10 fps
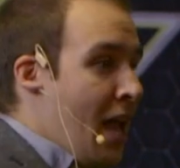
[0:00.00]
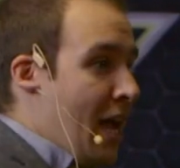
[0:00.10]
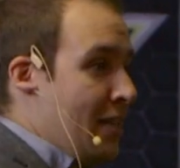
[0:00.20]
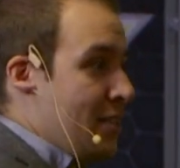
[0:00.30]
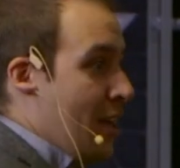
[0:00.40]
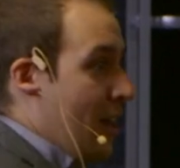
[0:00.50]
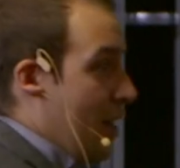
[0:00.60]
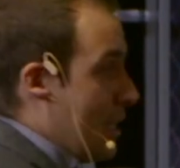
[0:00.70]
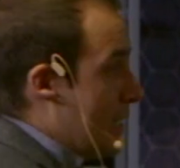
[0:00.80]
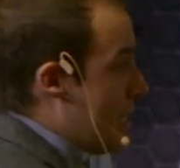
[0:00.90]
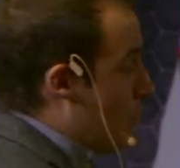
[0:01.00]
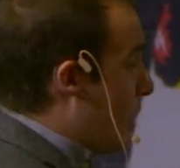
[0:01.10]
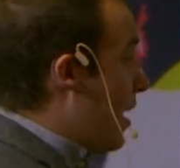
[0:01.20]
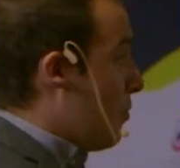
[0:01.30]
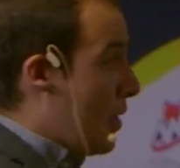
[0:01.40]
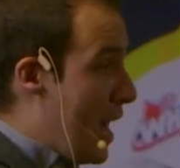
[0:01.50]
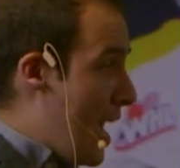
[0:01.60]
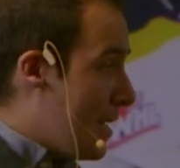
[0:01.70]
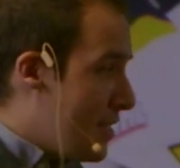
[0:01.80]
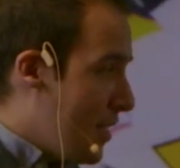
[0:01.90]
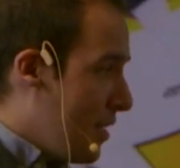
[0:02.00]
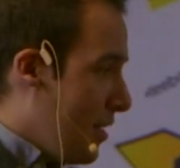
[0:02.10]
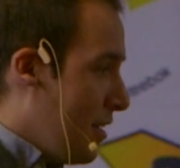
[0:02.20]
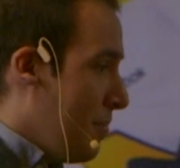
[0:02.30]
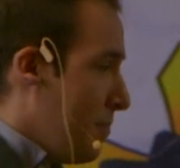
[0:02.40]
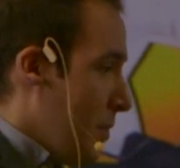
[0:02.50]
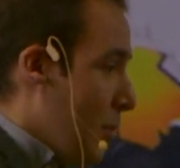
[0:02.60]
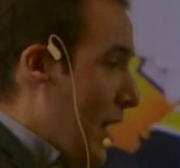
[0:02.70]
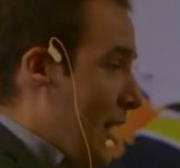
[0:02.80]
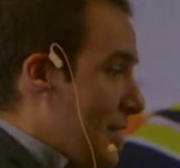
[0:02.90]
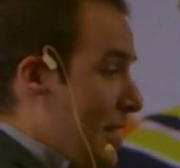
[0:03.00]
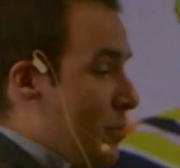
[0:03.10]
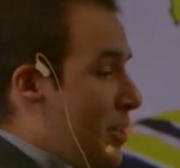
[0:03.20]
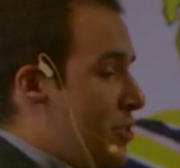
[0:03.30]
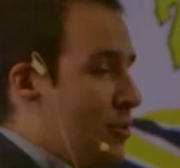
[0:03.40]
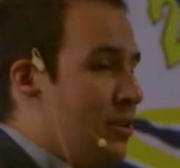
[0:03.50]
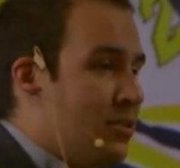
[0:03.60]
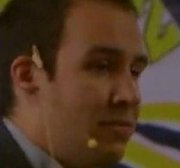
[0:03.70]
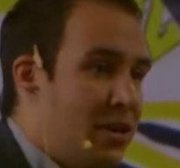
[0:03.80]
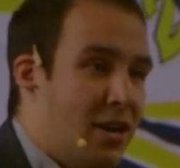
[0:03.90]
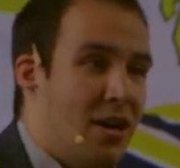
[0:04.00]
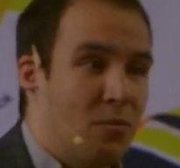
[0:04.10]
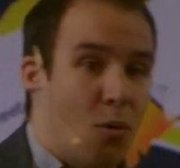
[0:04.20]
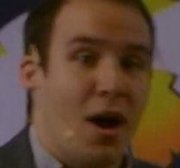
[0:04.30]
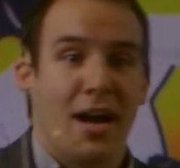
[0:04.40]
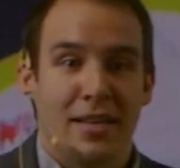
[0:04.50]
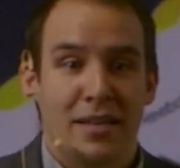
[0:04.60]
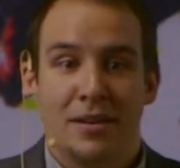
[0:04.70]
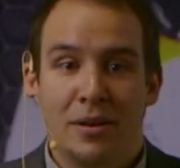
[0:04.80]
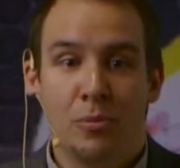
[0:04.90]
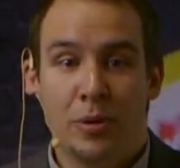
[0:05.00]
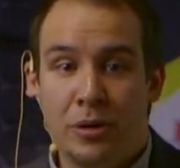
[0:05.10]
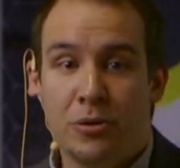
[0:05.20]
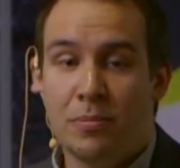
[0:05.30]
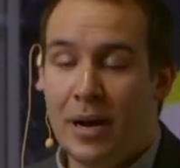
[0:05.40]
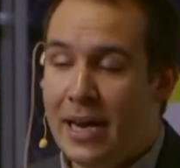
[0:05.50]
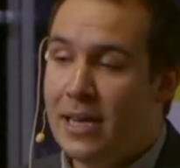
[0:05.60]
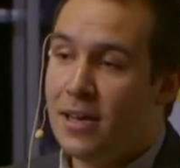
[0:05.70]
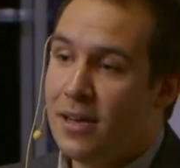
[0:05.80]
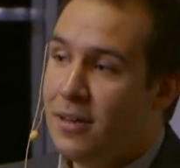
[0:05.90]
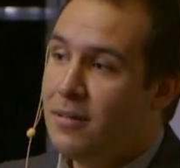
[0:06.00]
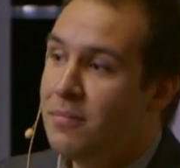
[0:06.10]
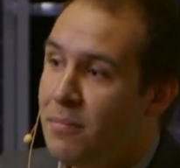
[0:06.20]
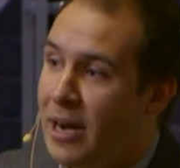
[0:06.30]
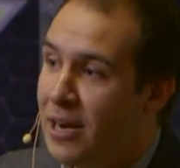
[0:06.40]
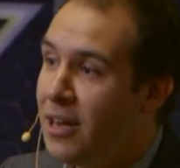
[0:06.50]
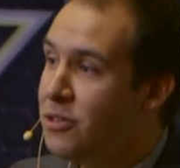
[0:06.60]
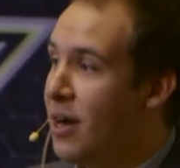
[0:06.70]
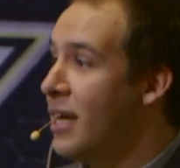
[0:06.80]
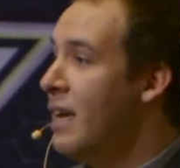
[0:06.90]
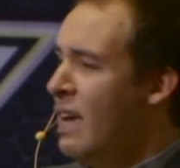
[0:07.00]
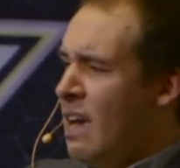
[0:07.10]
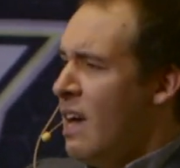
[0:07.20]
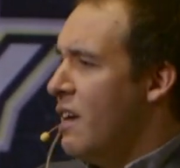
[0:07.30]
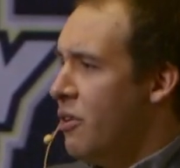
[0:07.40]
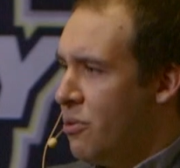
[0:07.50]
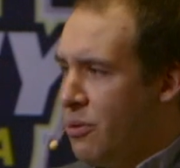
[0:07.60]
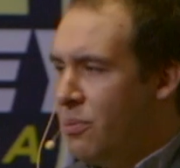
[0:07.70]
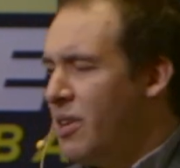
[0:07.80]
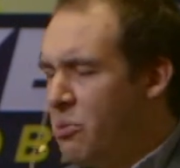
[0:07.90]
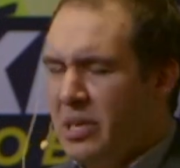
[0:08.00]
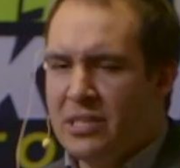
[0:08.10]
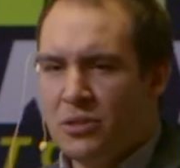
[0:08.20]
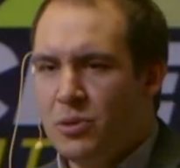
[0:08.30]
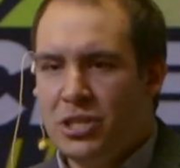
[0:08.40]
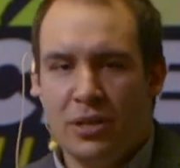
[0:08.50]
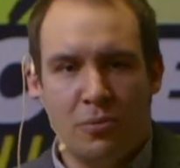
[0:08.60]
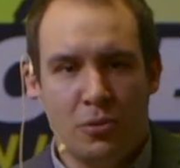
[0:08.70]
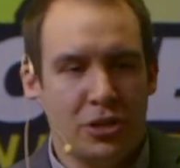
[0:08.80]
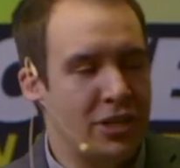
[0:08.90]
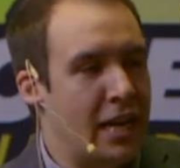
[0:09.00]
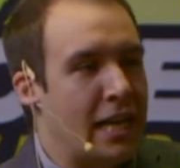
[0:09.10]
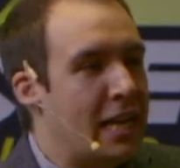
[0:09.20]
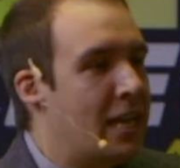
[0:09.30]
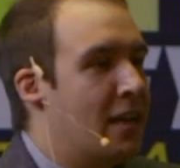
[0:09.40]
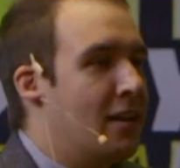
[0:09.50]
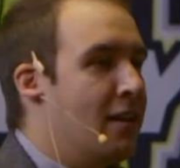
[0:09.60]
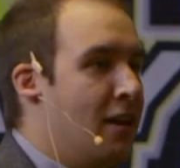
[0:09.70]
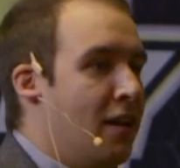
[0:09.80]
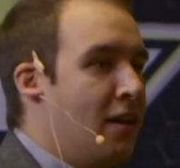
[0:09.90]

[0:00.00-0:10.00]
And he said, when I asked the administrators of the club why they didn't renew my contract, their reasons were shady, and